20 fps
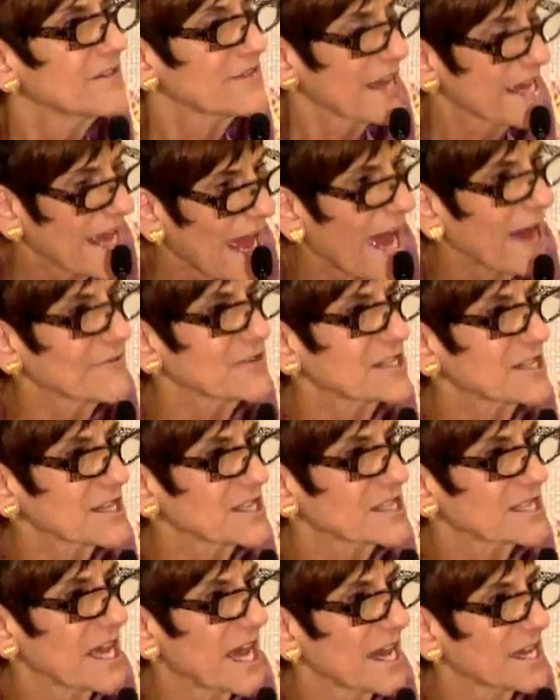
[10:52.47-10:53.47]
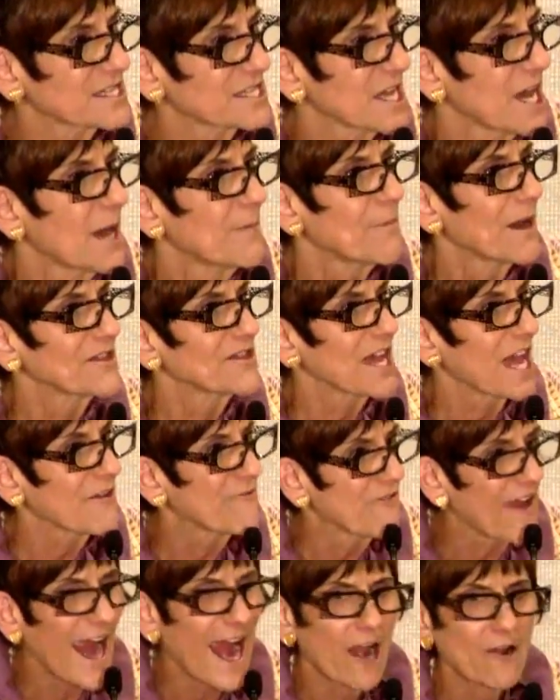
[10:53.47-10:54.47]
They have success, but
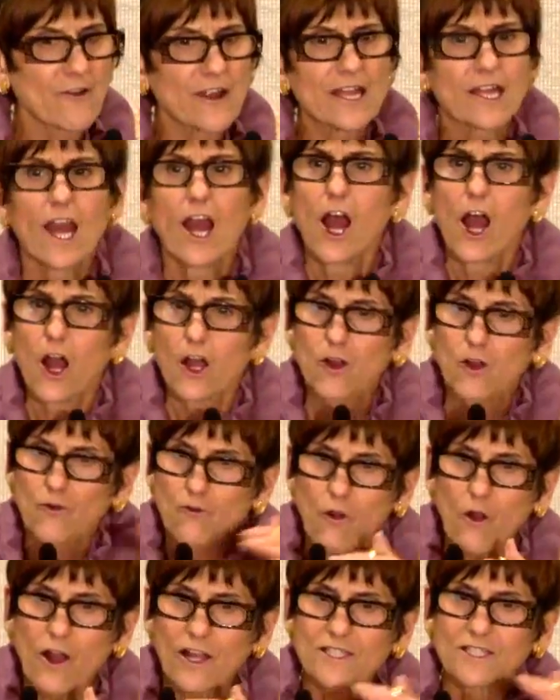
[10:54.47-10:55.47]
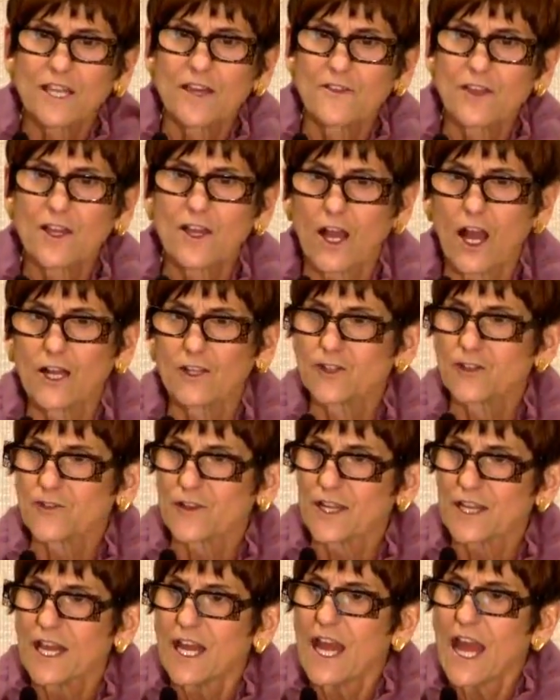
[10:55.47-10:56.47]
they vary across the
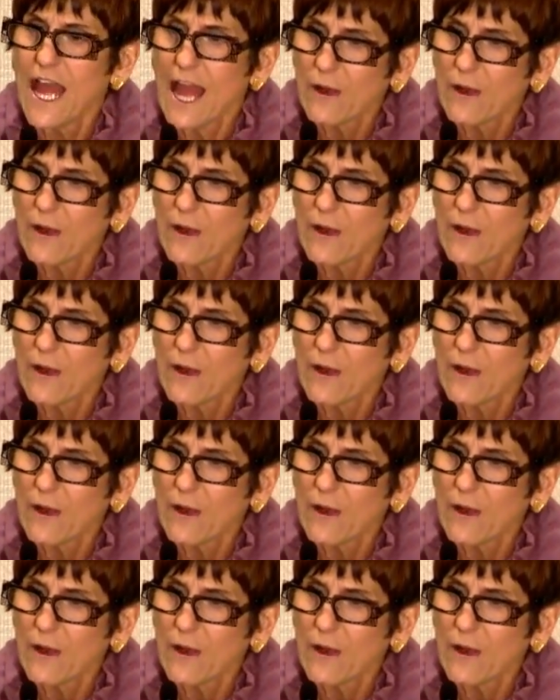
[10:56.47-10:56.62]
country.